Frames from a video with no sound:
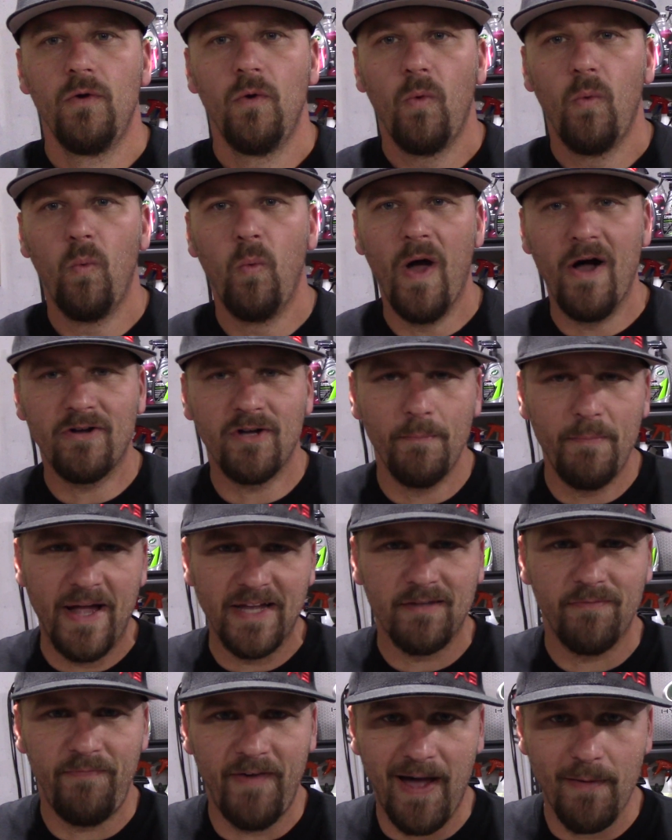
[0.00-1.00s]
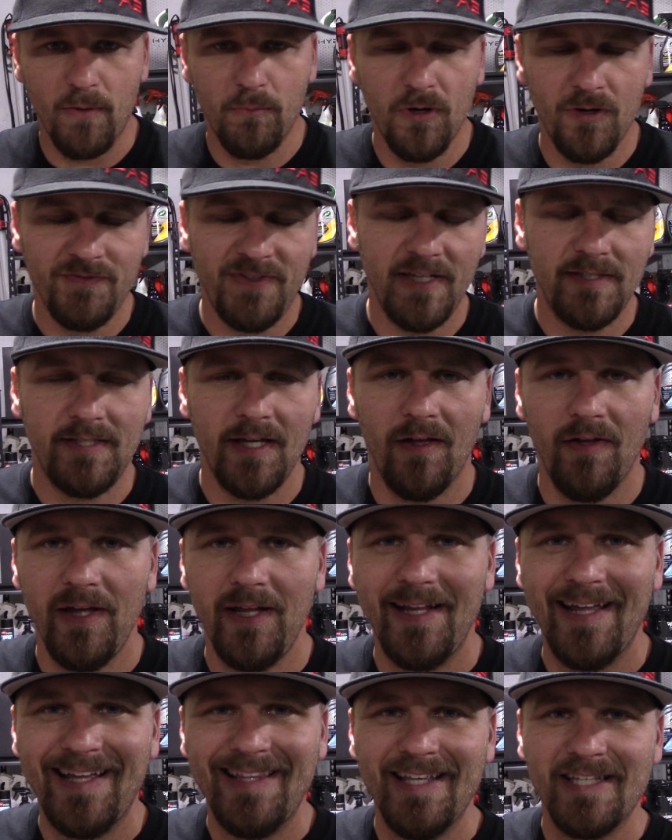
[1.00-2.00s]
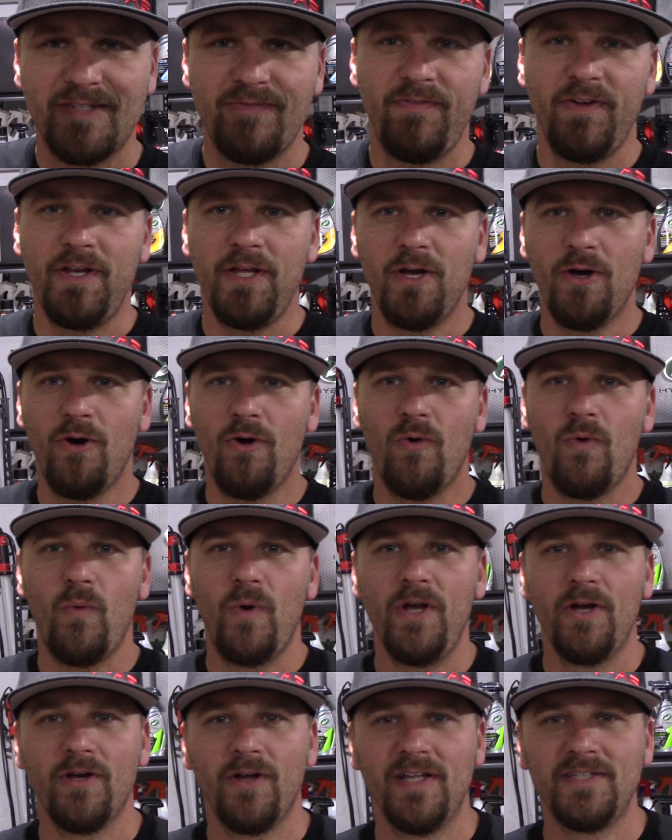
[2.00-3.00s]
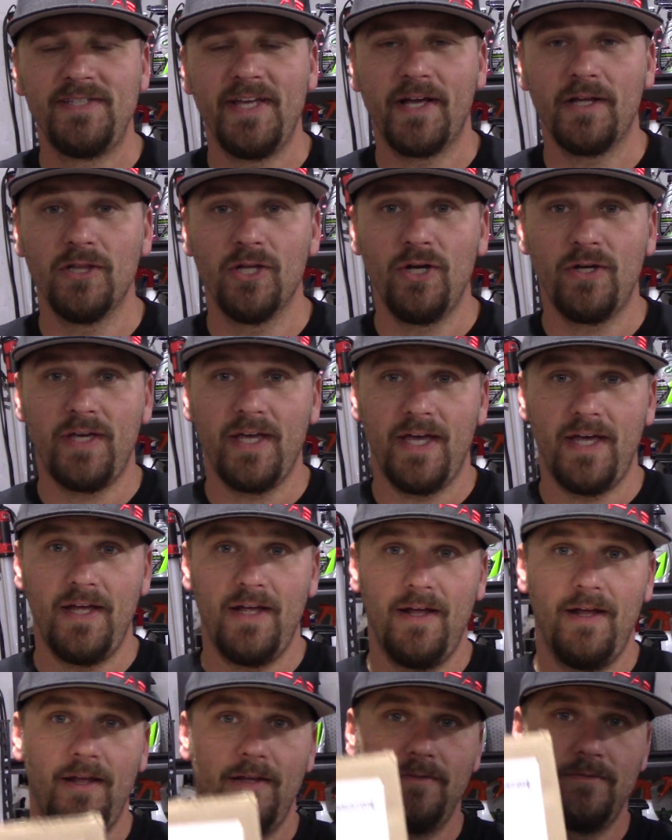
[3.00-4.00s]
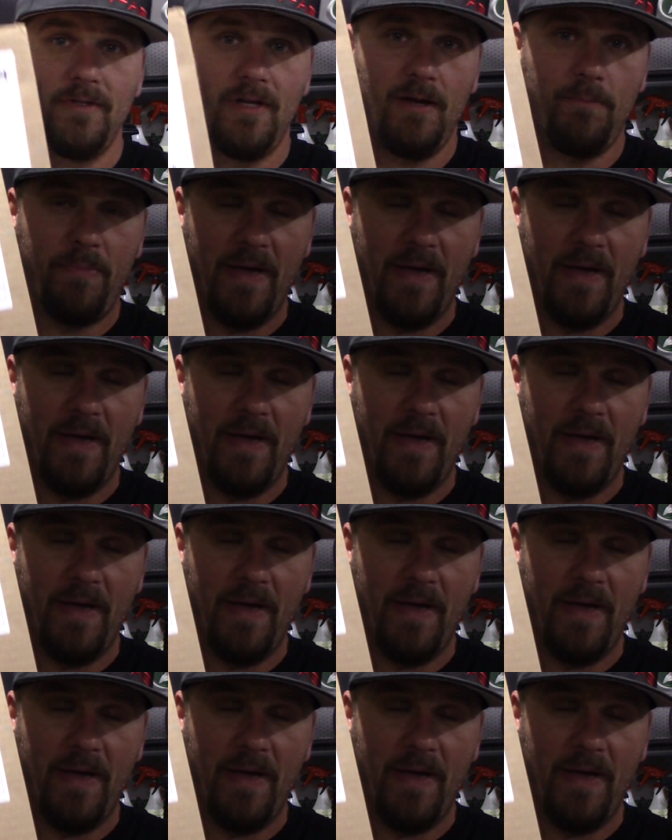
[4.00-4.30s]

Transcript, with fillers: Welcome back to Move Detailing. In this video, we are gonna take a look at a